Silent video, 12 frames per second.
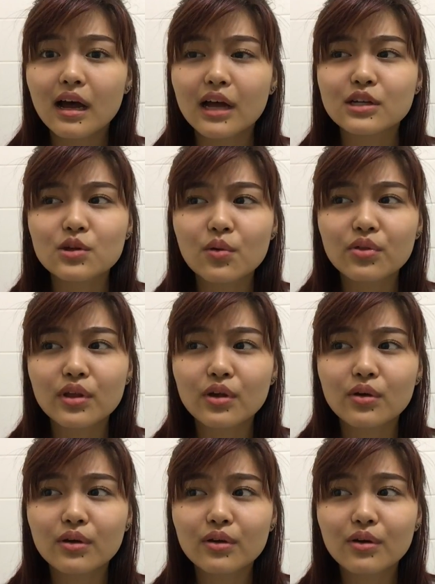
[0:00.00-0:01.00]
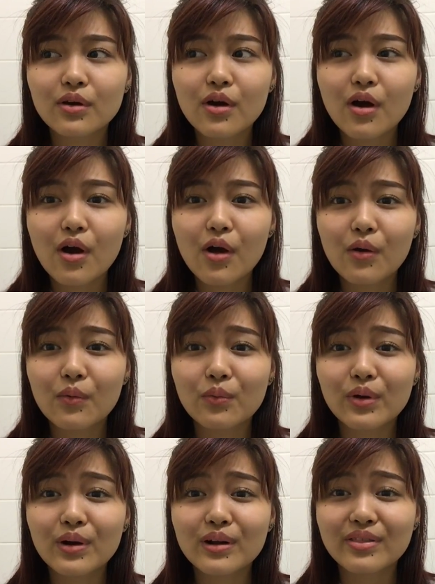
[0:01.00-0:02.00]
I don't think
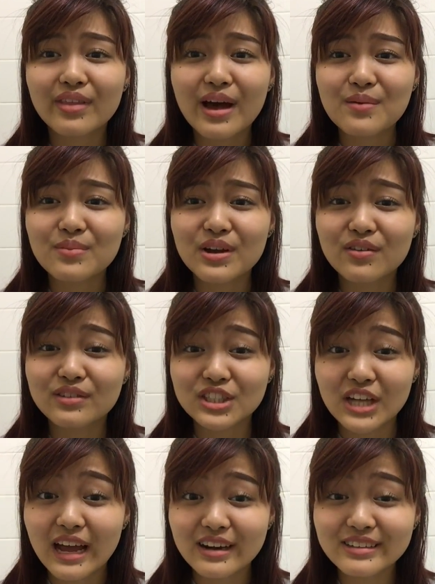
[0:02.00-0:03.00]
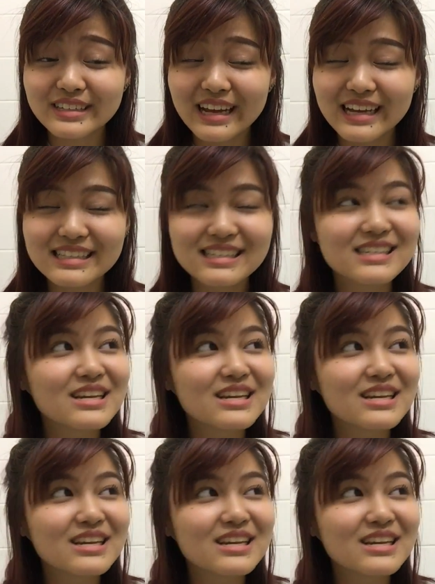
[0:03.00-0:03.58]
we're that big of a channel yet,